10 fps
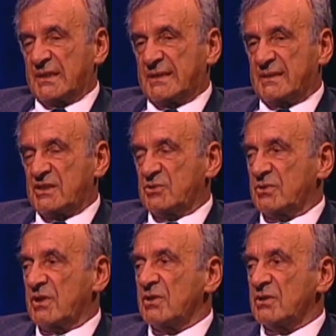They
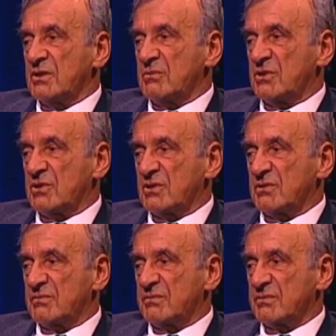should learn more.
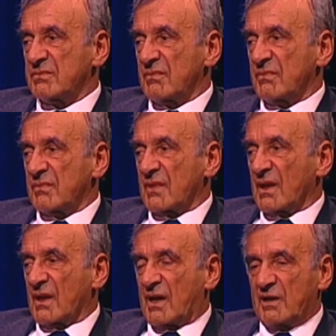
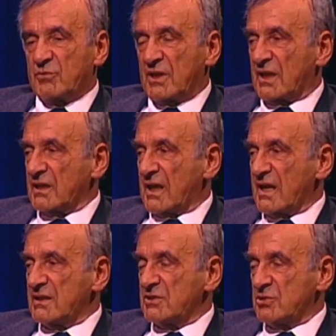I would like
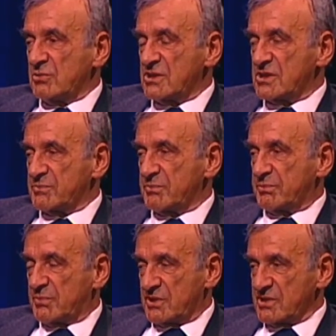any Jewish
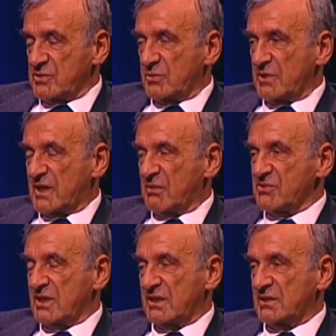person who becomes
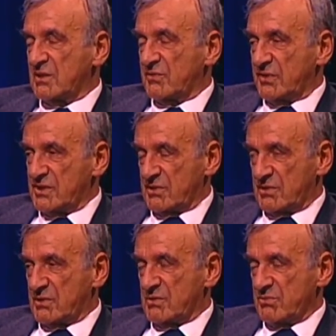a leader of his or her
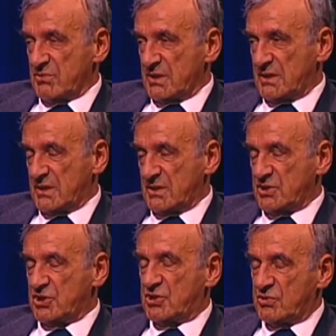community
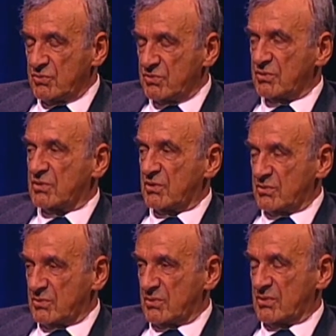should
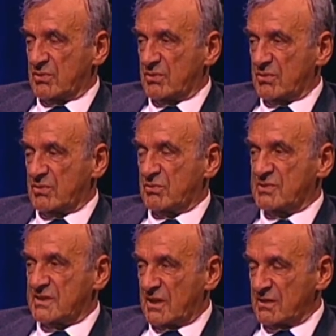go to
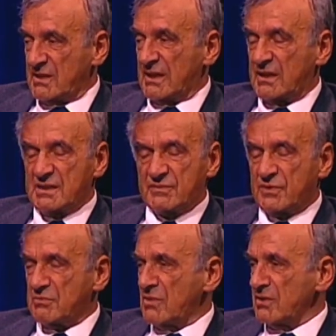study, at least for
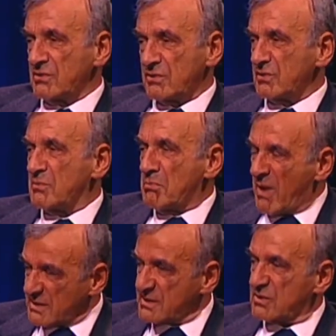a month, or
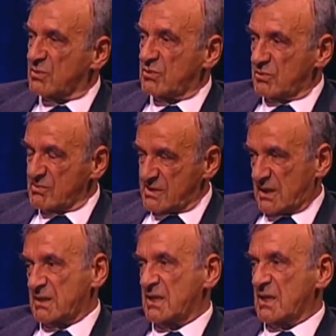must go to
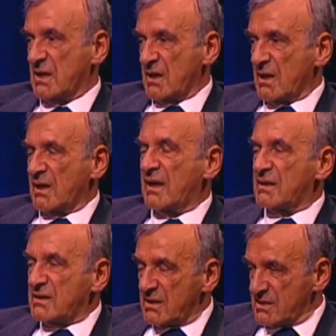study, a
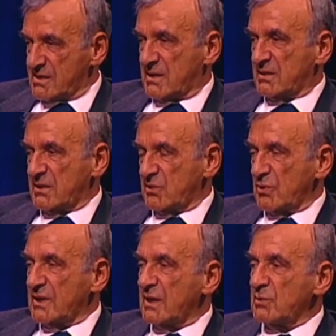real study, to a
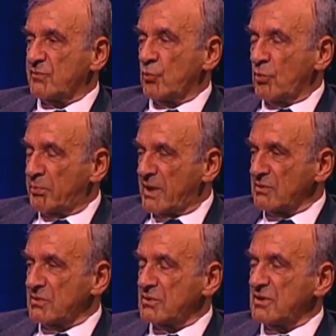kind of ulpan,
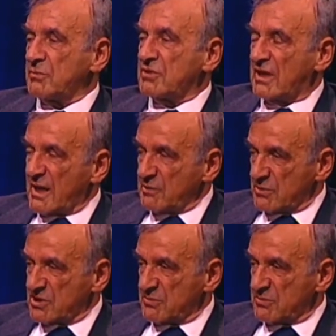not only about the language,